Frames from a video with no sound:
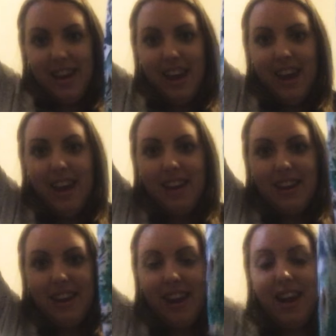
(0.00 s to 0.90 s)

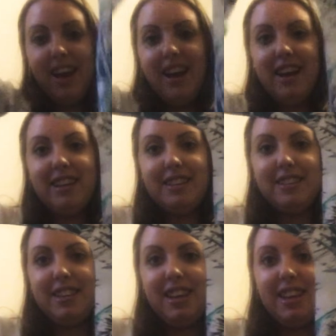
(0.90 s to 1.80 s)
and I
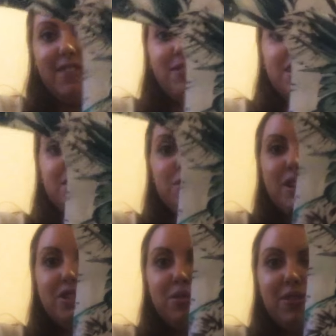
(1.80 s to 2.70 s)
just loved it so
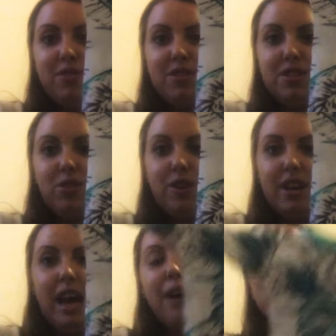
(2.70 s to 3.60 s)
much when I first saw
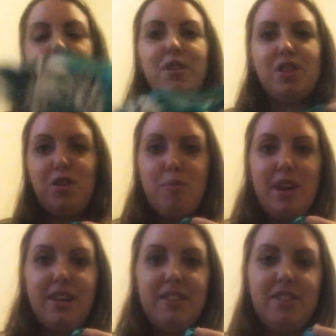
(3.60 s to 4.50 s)
it. It's one of the new
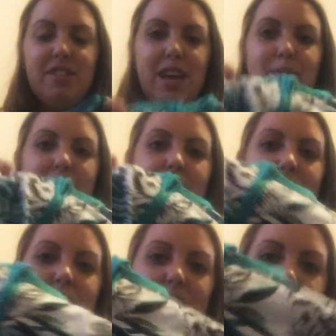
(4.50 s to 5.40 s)
patterns that just came out.
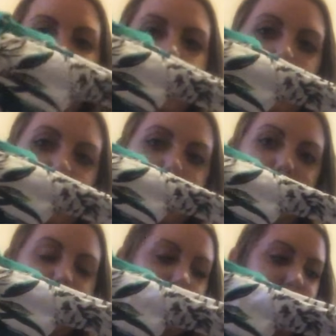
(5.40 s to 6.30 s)
Yeah,
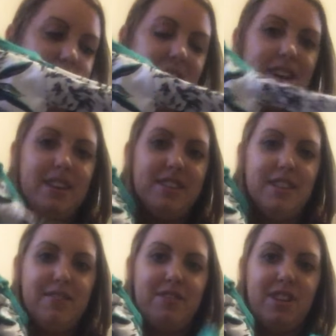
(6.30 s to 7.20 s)
and yeah, I just
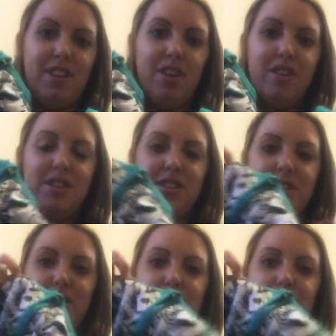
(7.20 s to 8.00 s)
loved it a lot. So